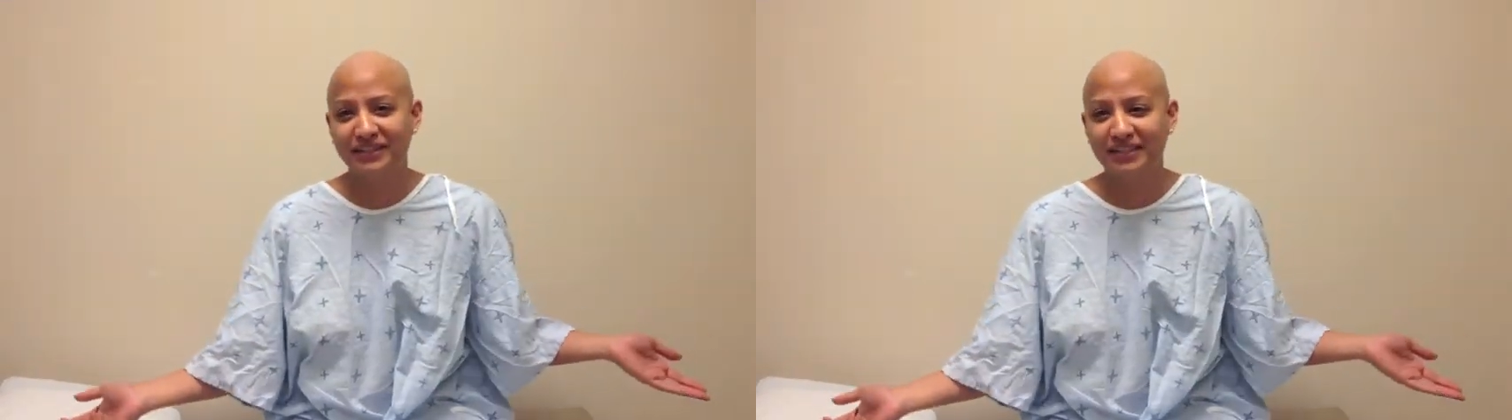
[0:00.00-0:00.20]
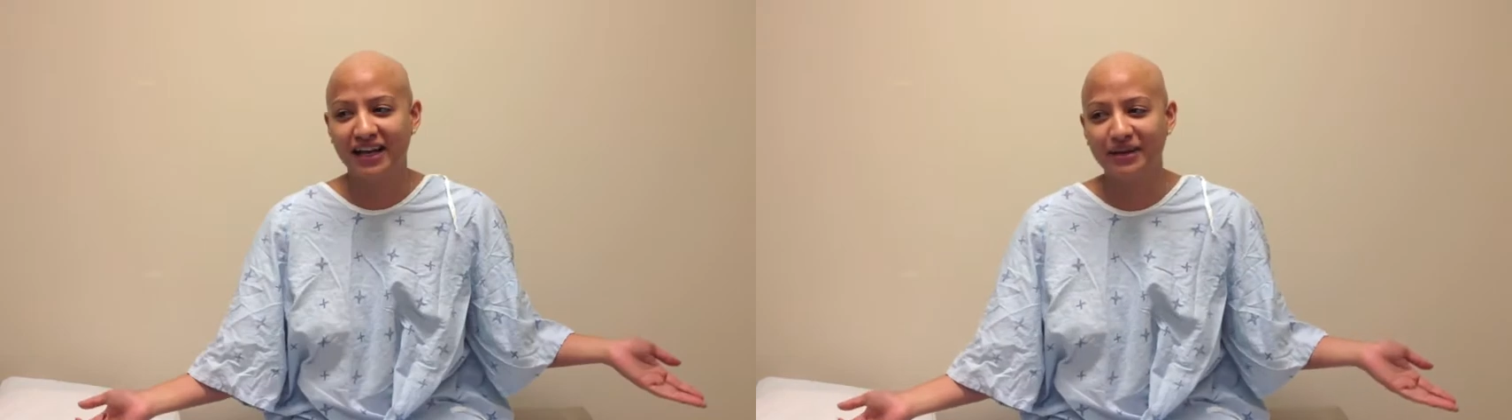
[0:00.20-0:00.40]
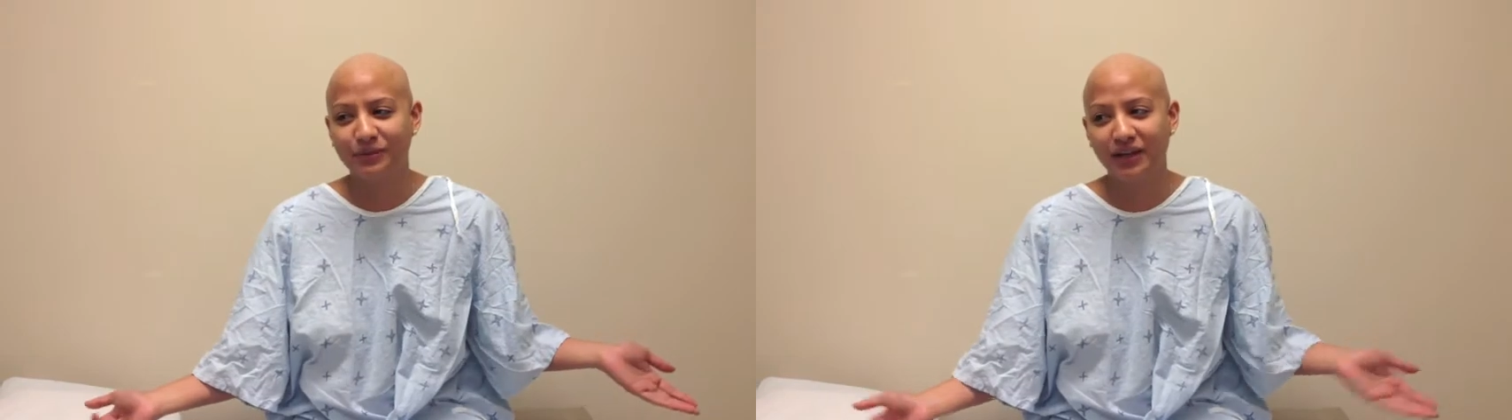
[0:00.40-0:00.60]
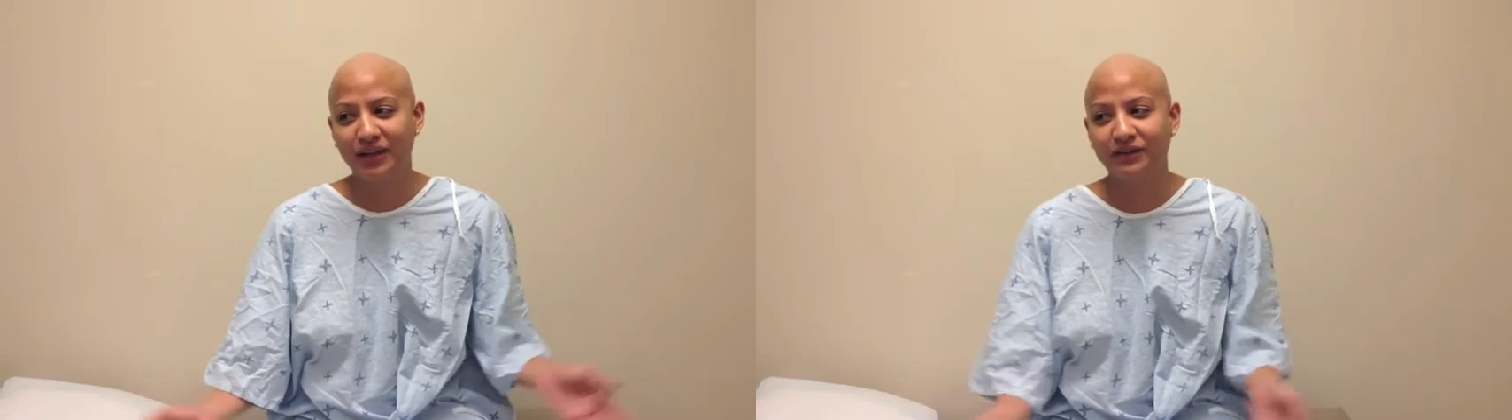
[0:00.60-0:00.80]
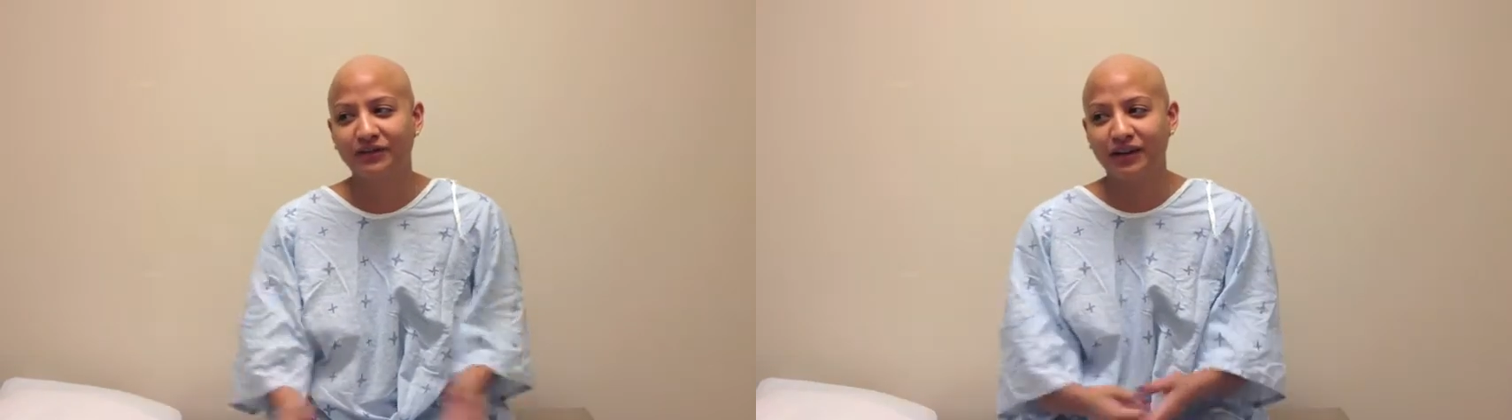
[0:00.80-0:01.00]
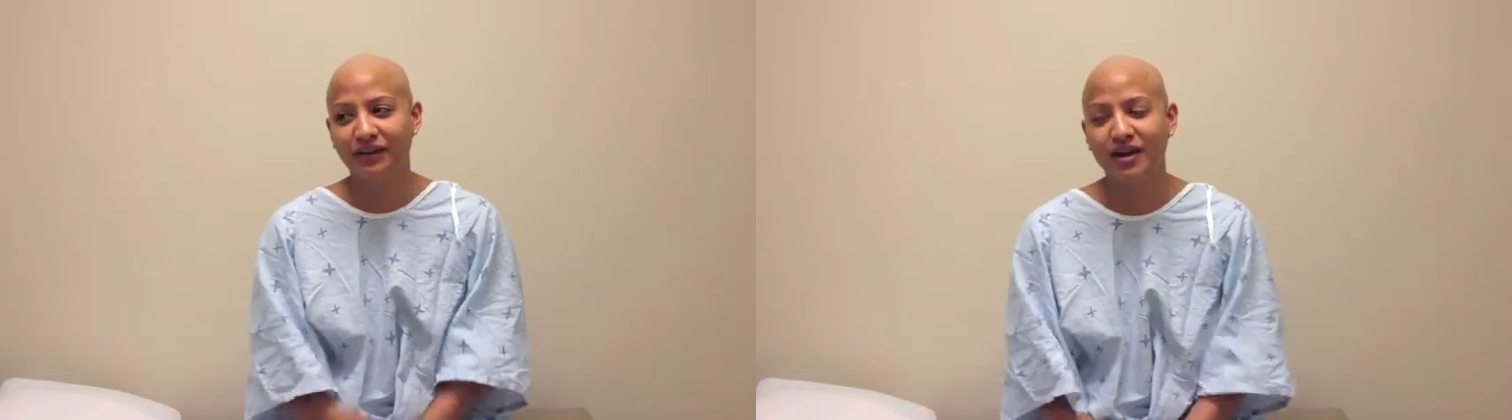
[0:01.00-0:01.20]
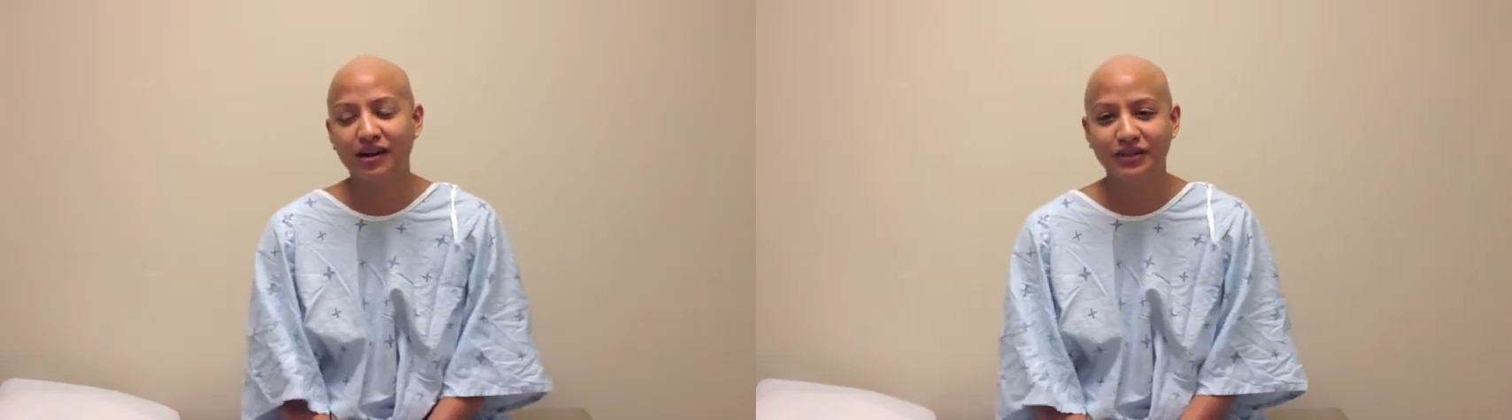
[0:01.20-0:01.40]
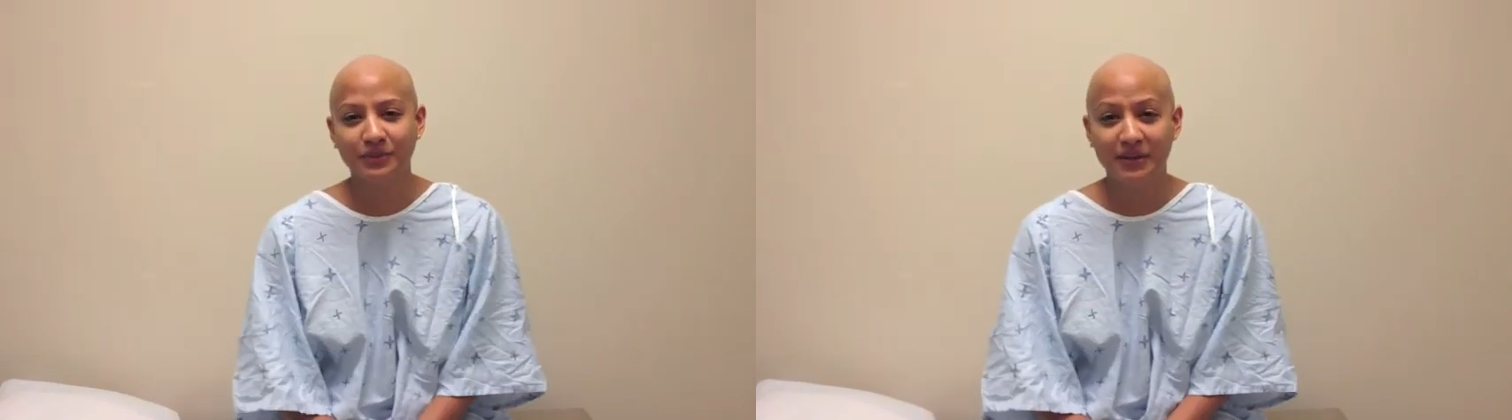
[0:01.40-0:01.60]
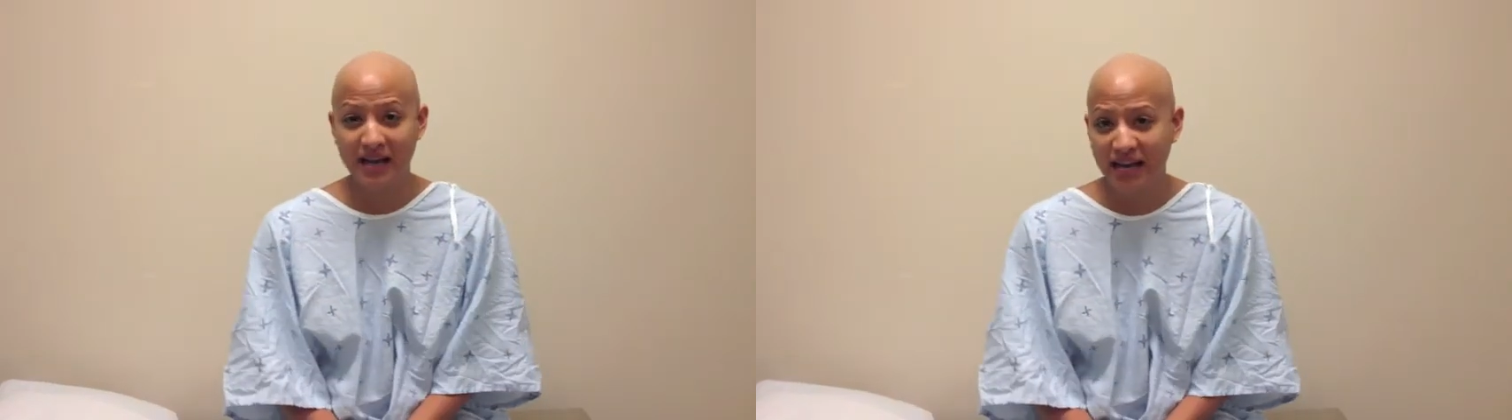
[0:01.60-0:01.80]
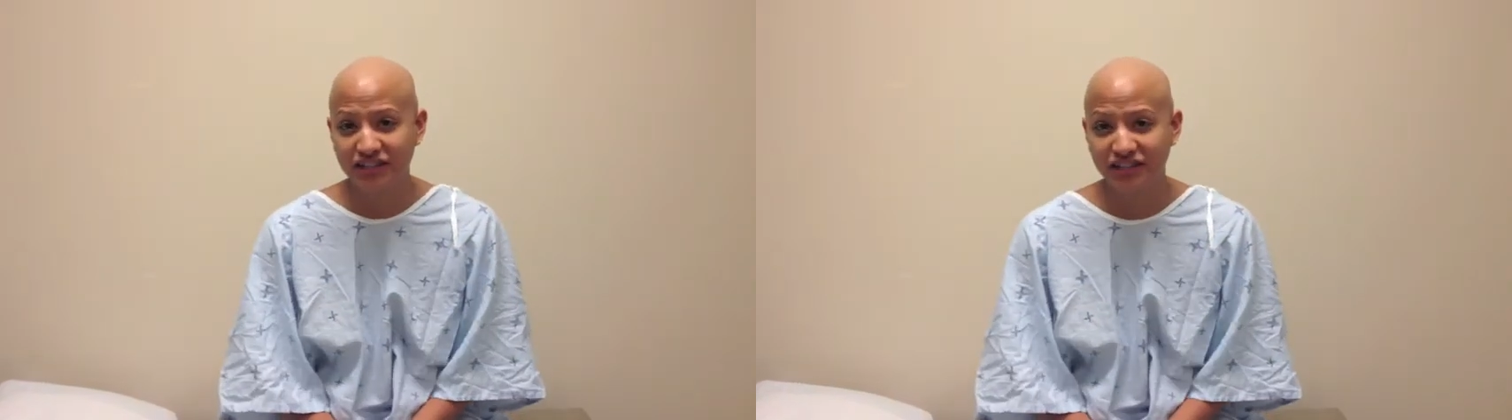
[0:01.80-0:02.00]
time waiting for Dr.
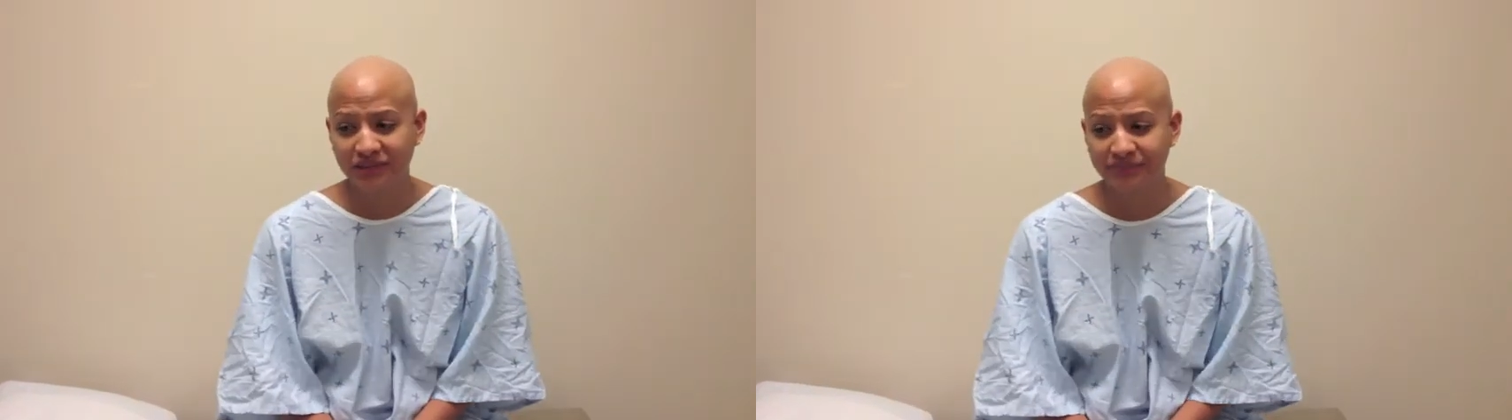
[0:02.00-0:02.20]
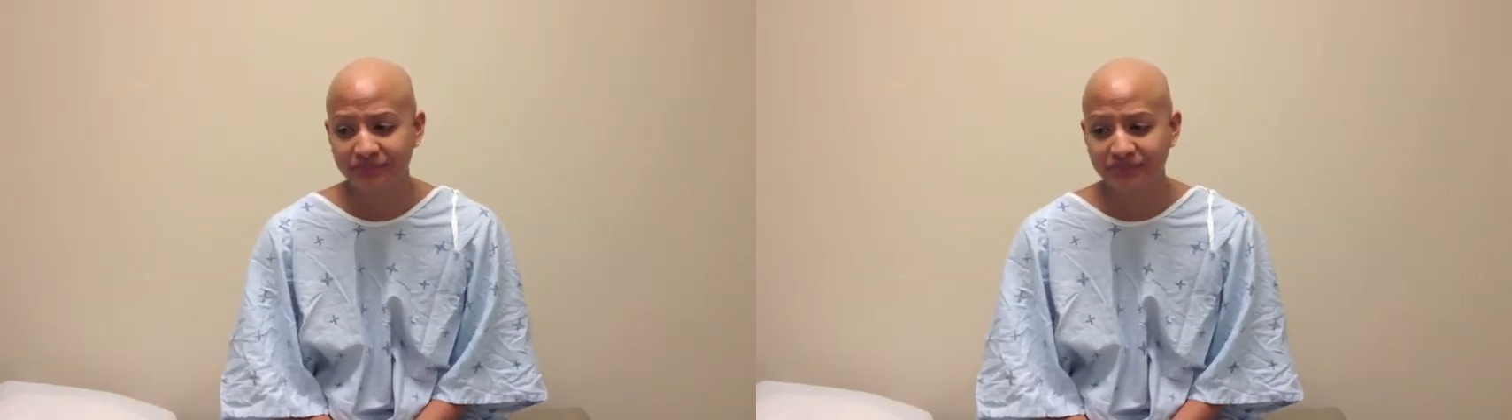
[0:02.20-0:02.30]
Panashi.